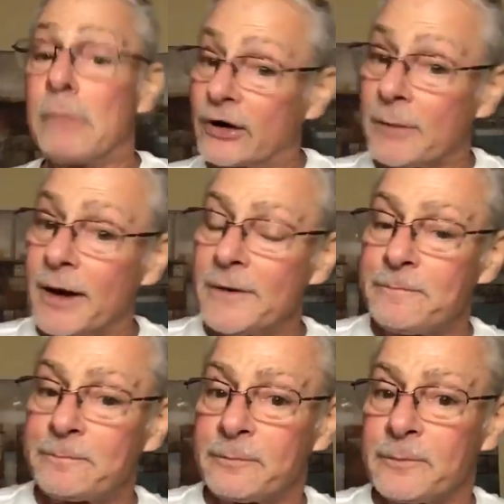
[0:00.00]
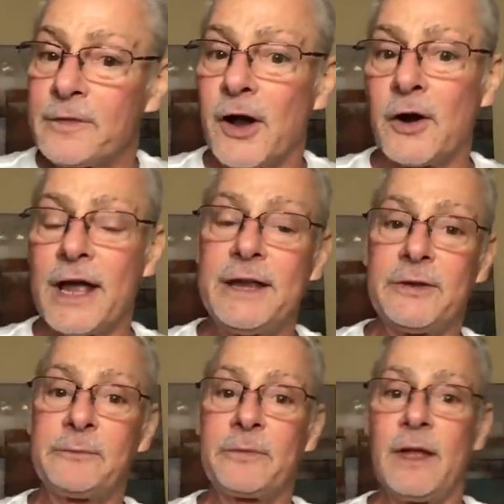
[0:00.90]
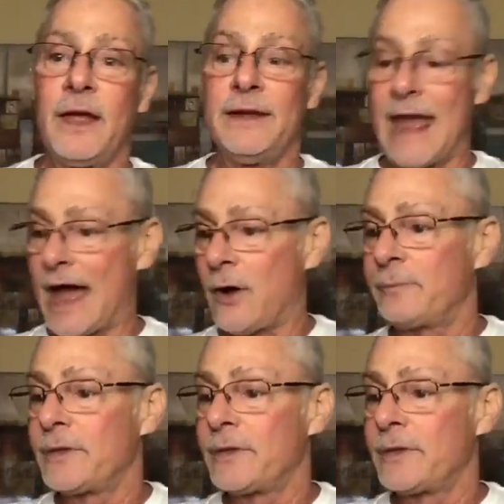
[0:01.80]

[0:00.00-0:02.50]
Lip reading: And it's called a merkabah, all right?